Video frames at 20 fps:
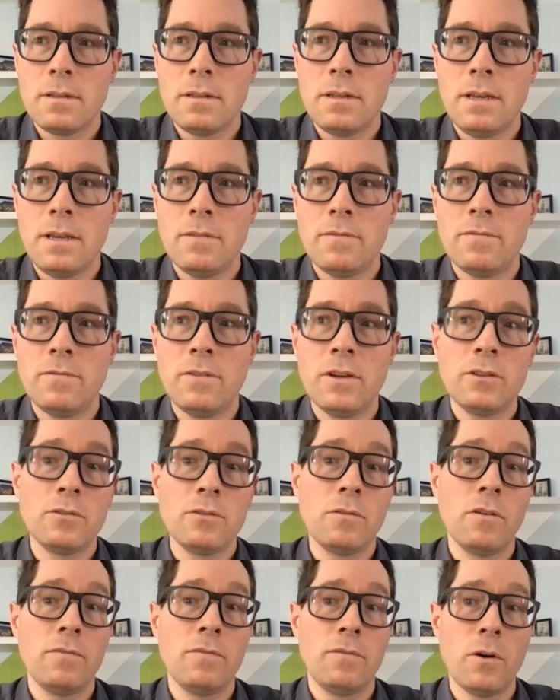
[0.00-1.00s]
the
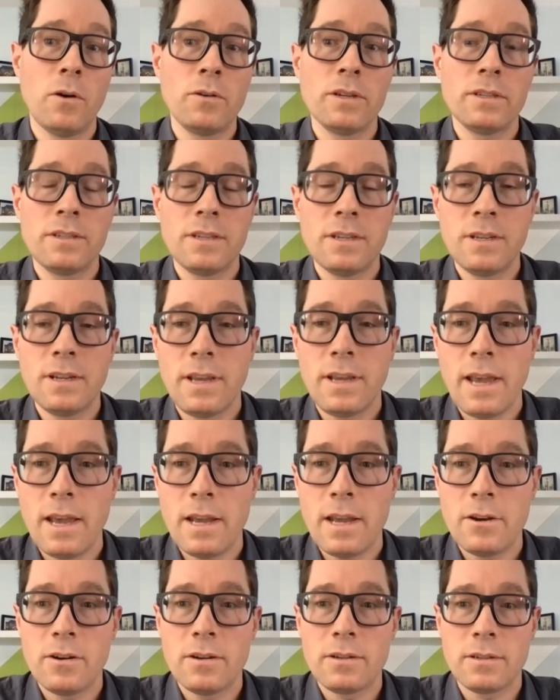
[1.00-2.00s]
visual focus
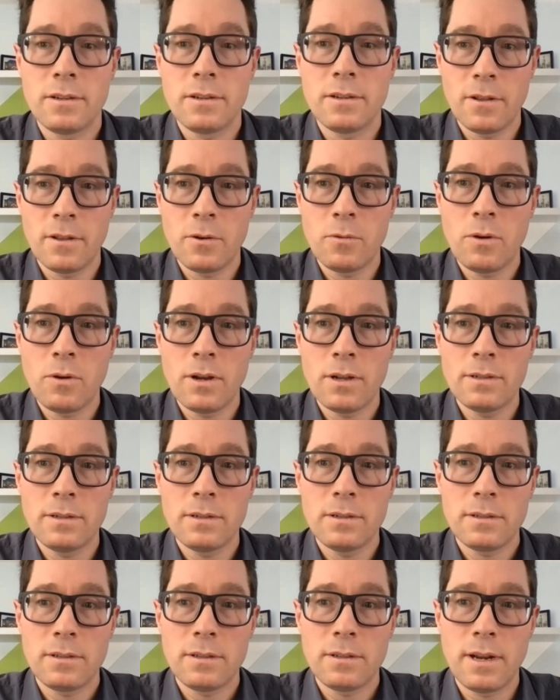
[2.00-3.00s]
indicator is another
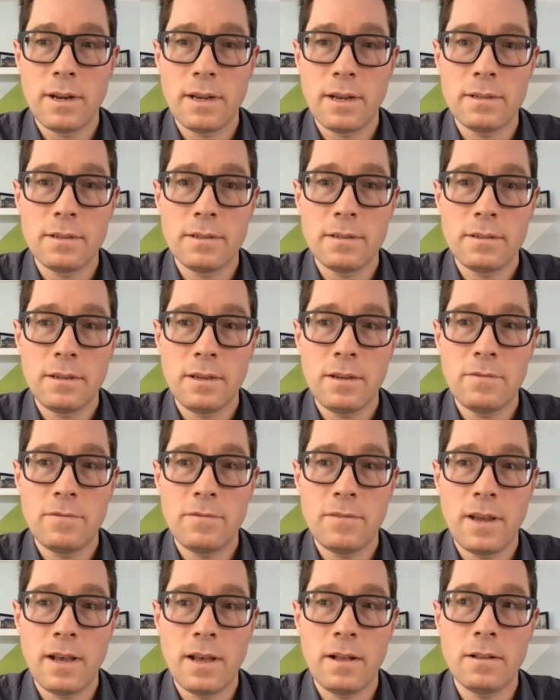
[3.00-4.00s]
one that I see
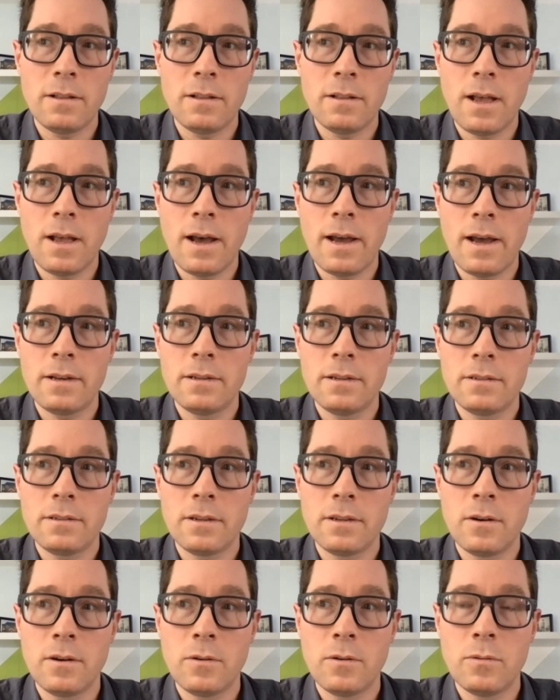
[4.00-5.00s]
fail a lot.
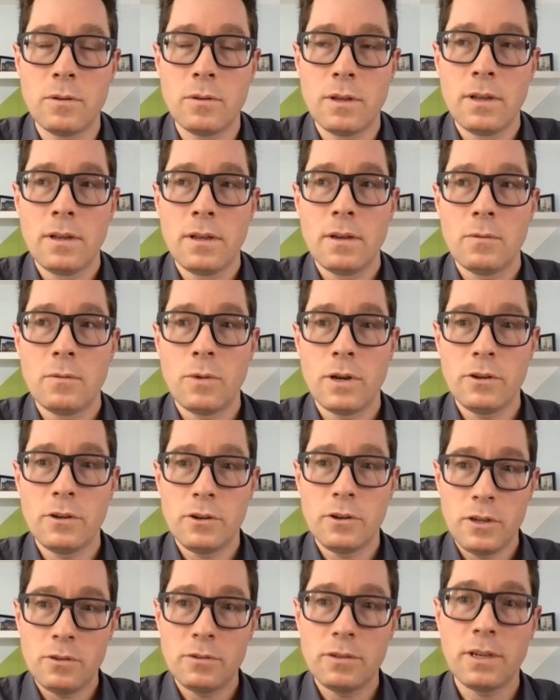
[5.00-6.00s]
So when you're
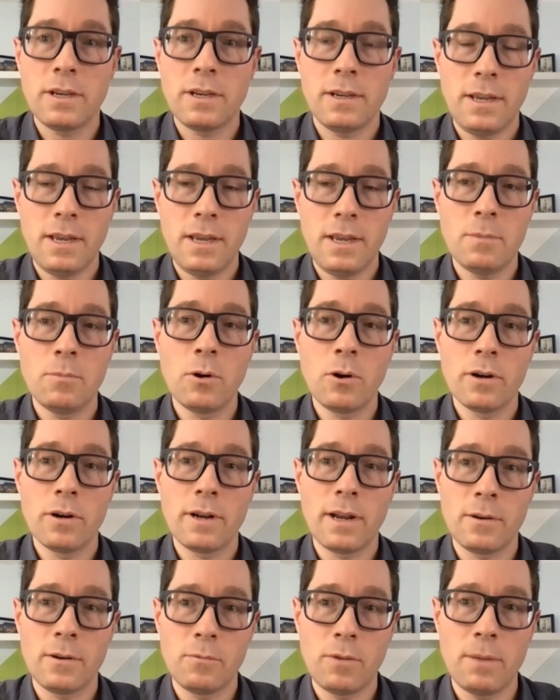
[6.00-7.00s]
using a keyboard
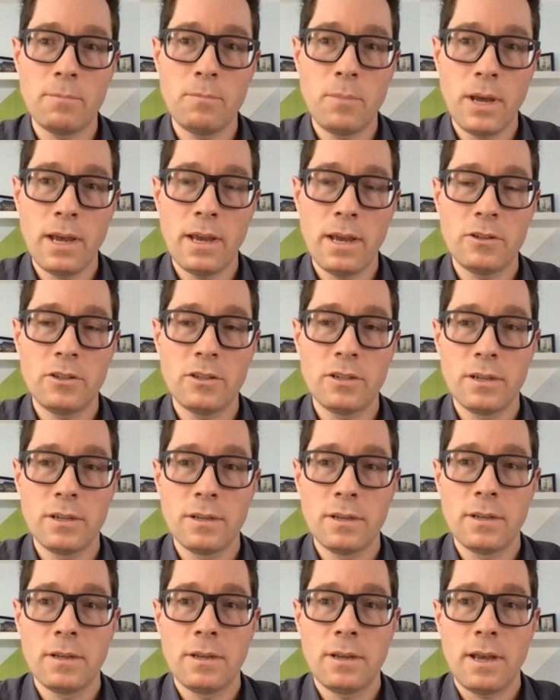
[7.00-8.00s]
on a web page
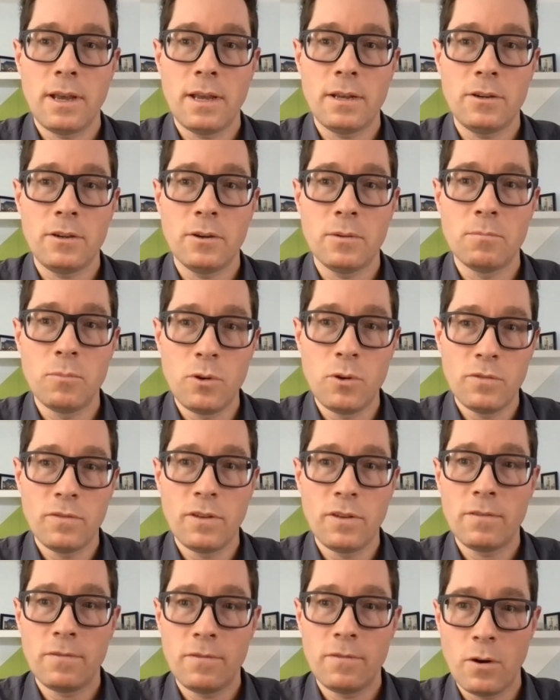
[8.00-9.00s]
and you're
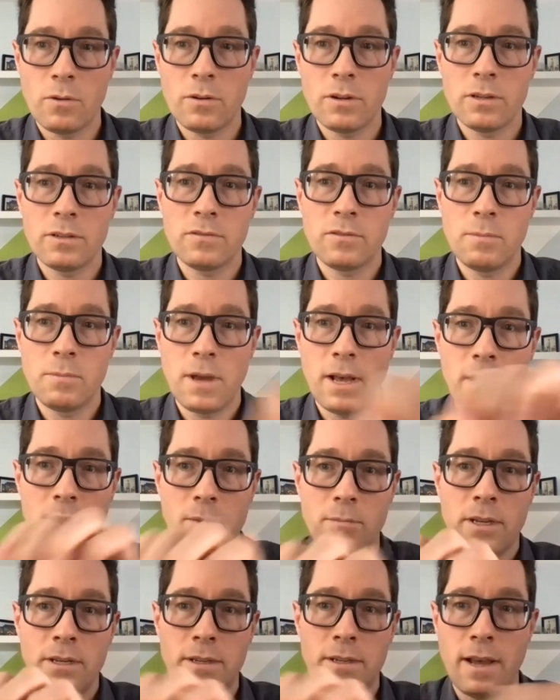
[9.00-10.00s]
moving focus from
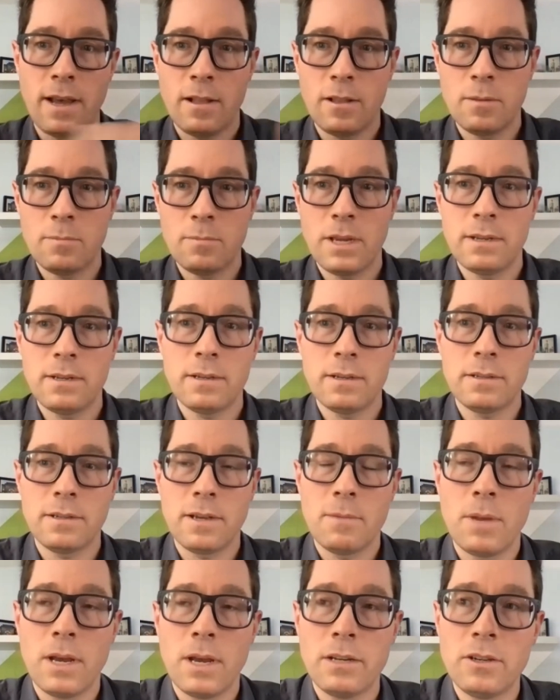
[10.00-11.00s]
element to element, as
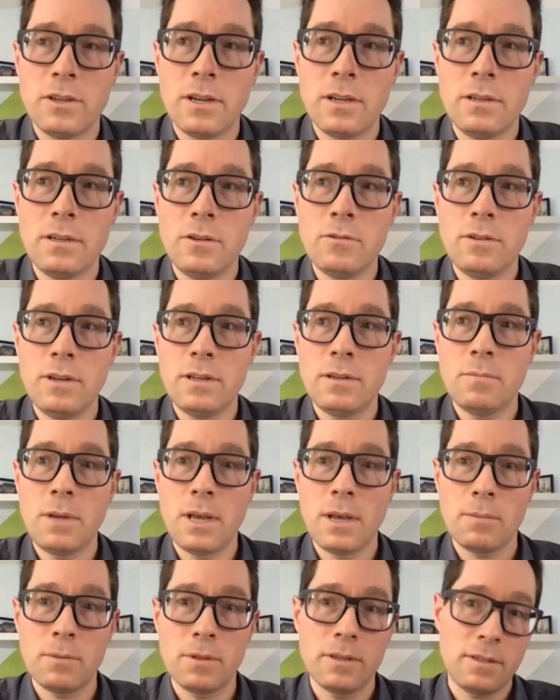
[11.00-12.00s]
I mentioned, you need to be
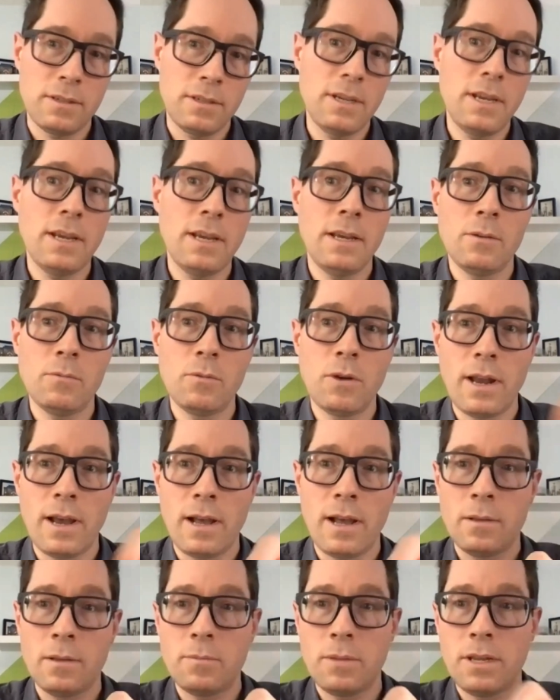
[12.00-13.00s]
able to see what
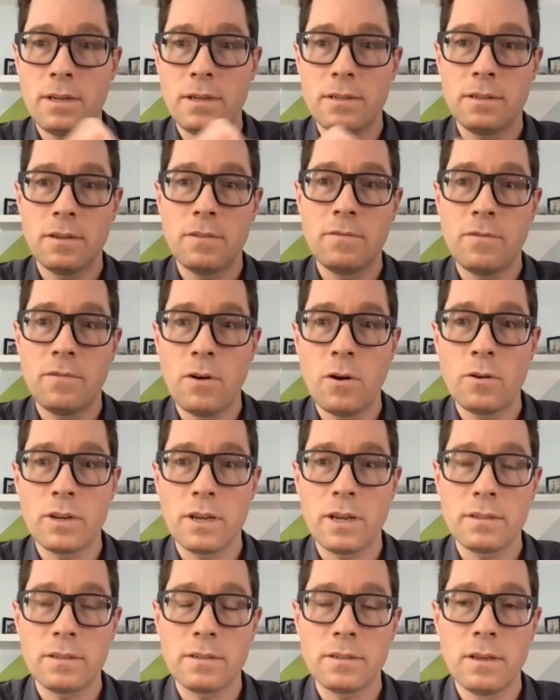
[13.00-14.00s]
element is in
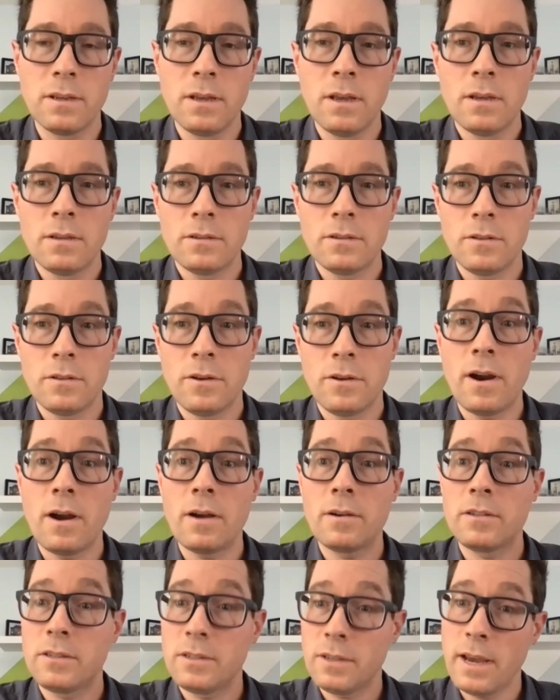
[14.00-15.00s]
focus. So there
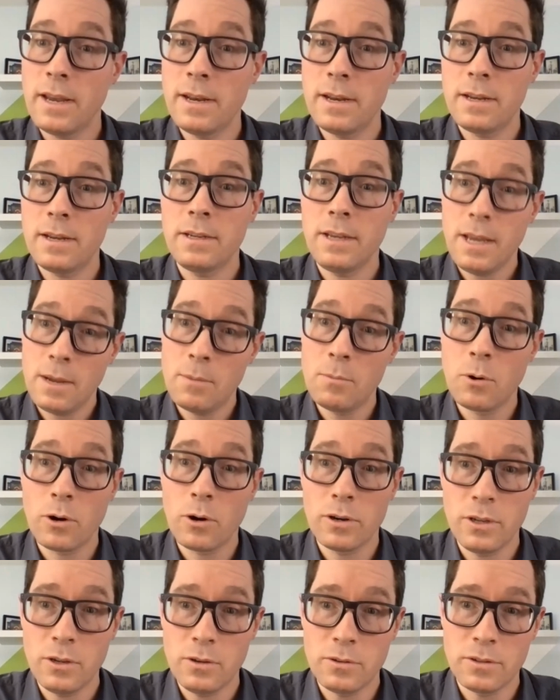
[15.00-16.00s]
are sighted
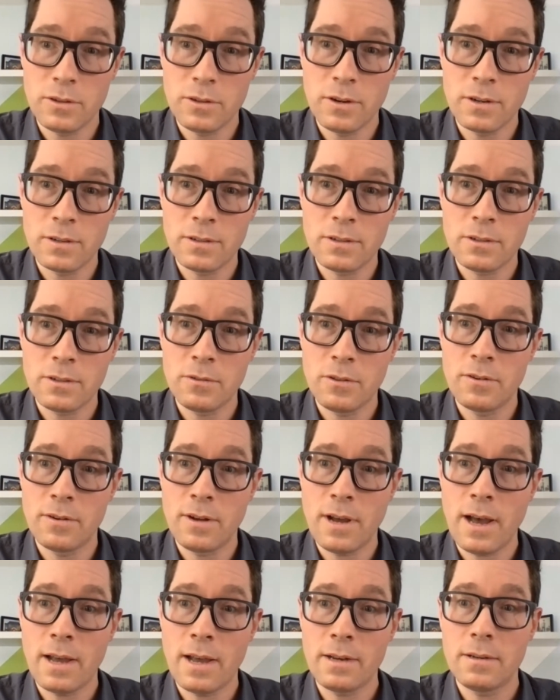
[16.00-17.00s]
keyboard users so they're
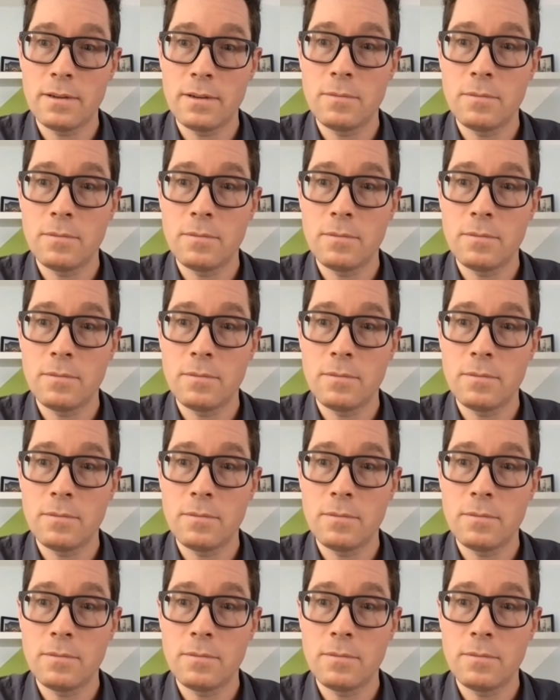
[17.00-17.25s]
not